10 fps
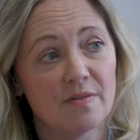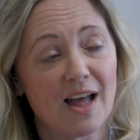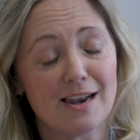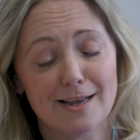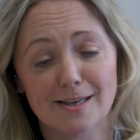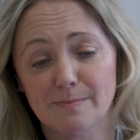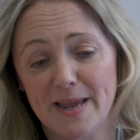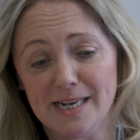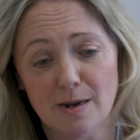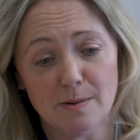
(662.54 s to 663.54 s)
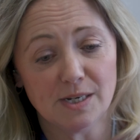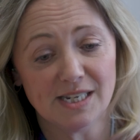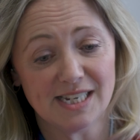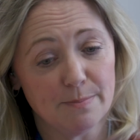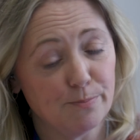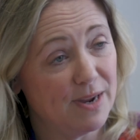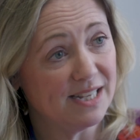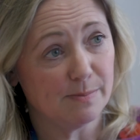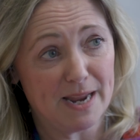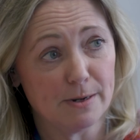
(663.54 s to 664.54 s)
That link has been deep.
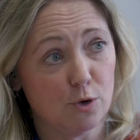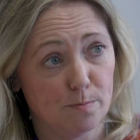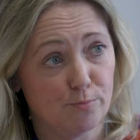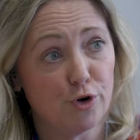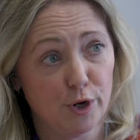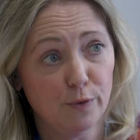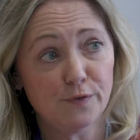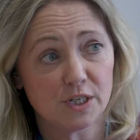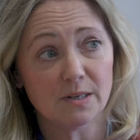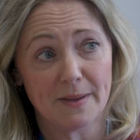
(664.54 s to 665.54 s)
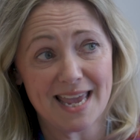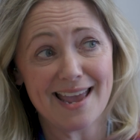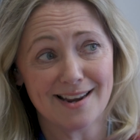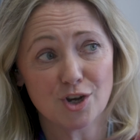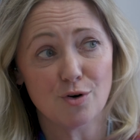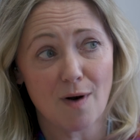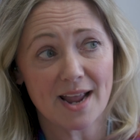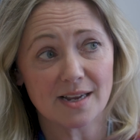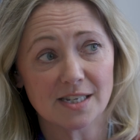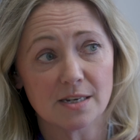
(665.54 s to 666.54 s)
It's been proved to be
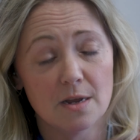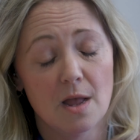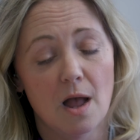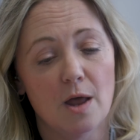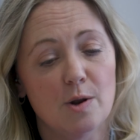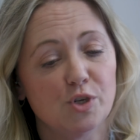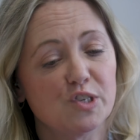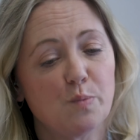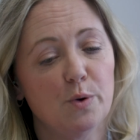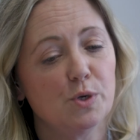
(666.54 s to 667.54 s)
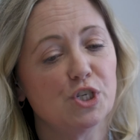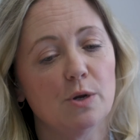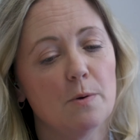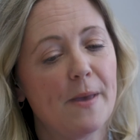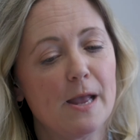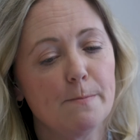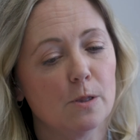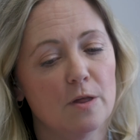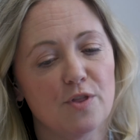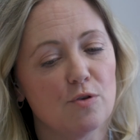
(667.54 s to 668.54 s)
incorrect. And I just want to assure people
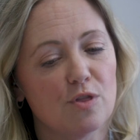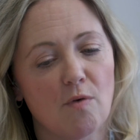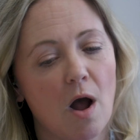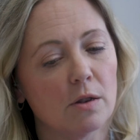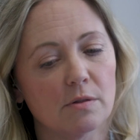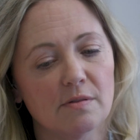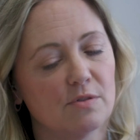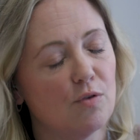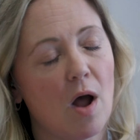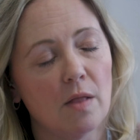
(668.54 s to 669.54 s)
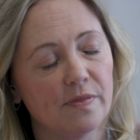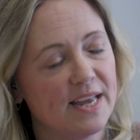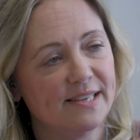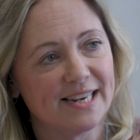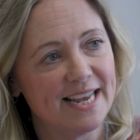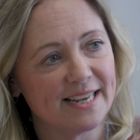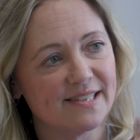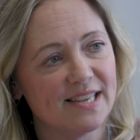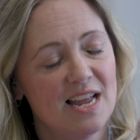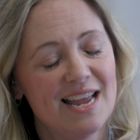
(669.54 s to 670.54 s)
that there aren't these
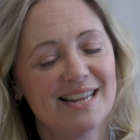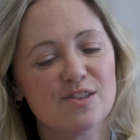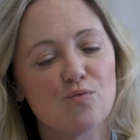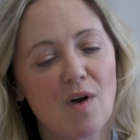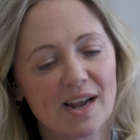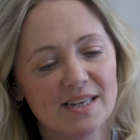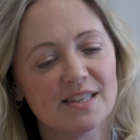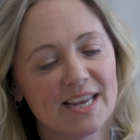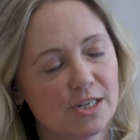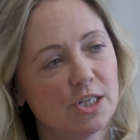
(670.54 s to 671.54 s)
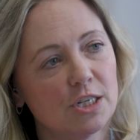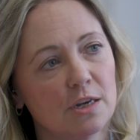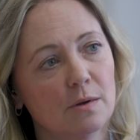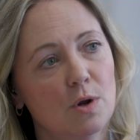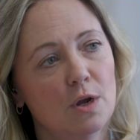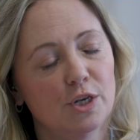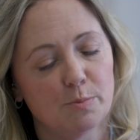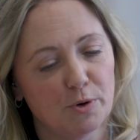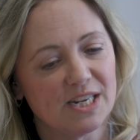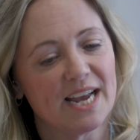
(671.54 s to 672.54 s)
links. It's the right thing to do to
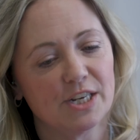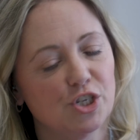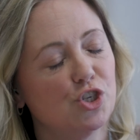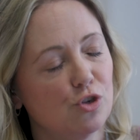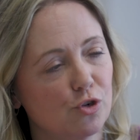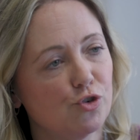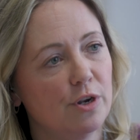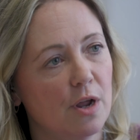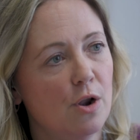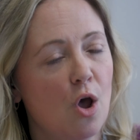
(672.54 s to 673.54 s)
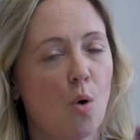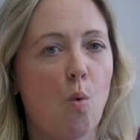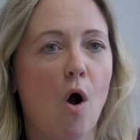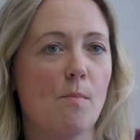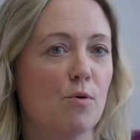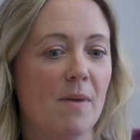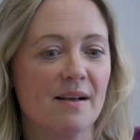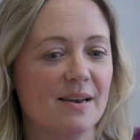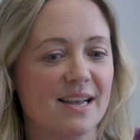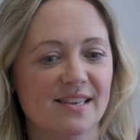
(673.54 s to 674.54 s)
protect your children. And what mum,
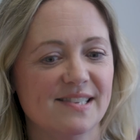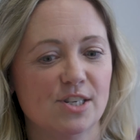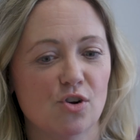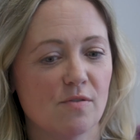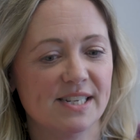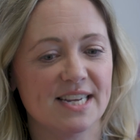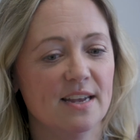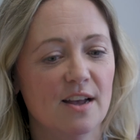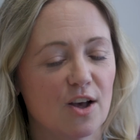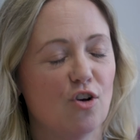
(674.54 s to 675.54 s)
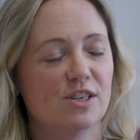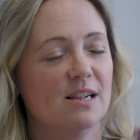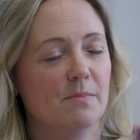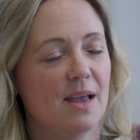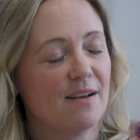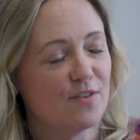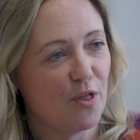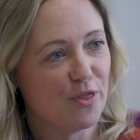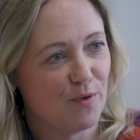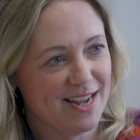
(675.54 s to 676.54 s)
like I said already, God help me, I've
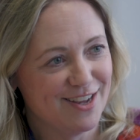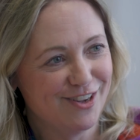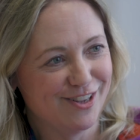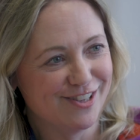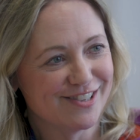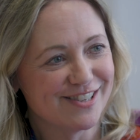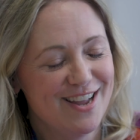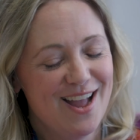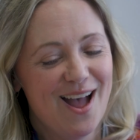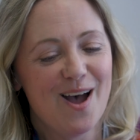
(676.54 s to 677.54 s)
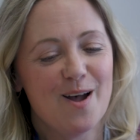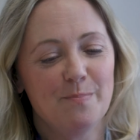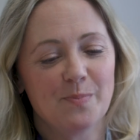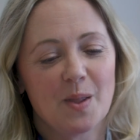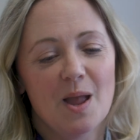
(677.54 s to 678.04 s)
got 3 girls. The